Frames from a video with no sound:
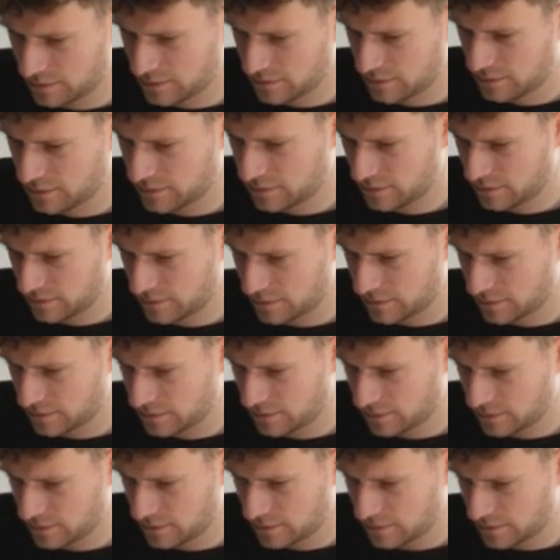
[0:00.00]

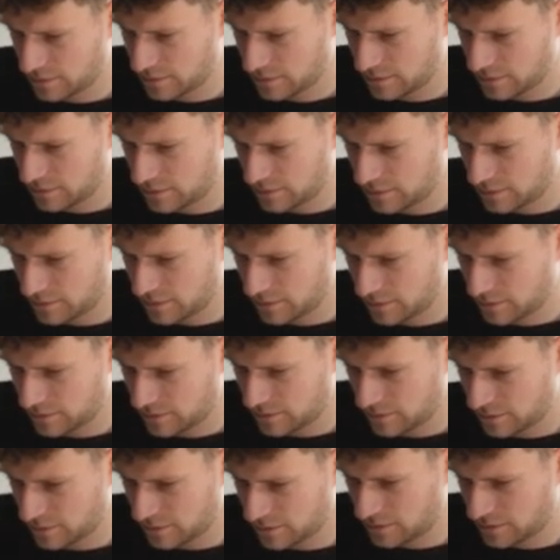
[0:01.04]

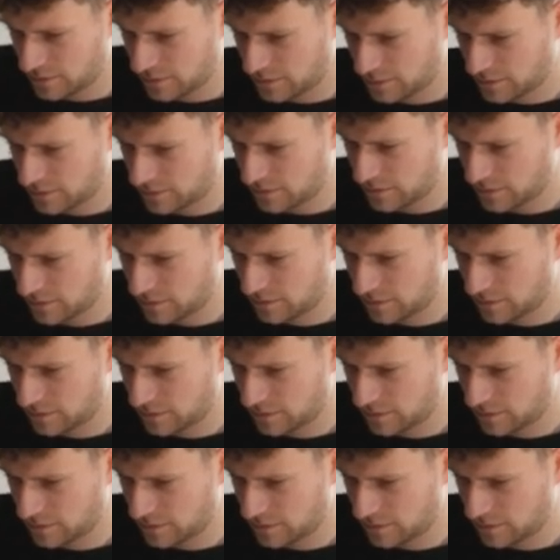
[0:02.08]
(not speaking)